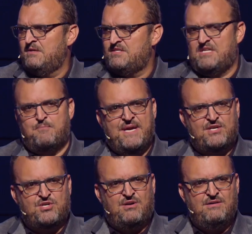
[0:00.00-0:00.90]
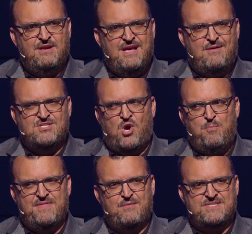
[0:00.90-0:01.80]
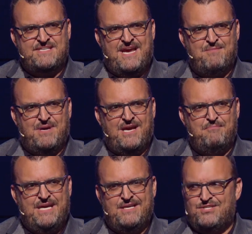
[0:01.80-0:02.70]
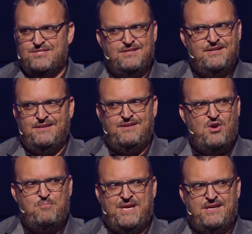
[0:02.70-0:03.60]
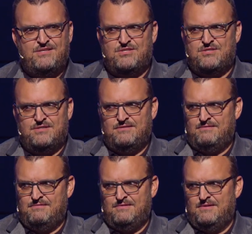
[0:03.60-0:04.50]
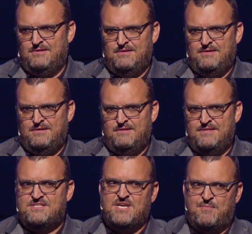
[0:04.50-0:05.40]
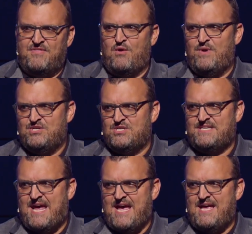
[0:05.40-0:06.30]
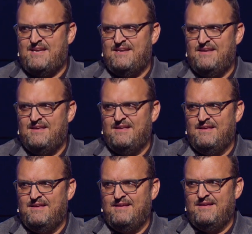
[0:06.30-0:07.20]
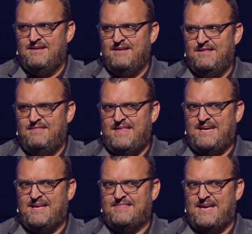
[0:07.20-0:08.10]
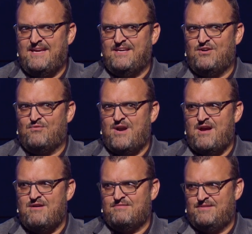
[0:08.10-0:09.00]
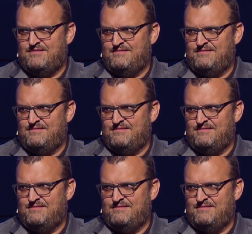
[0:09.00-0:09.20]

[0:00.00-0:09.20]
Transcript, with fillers: See the picture? I was hoping that was sand by a beach. No beach. This summer that we just had, they get that year round.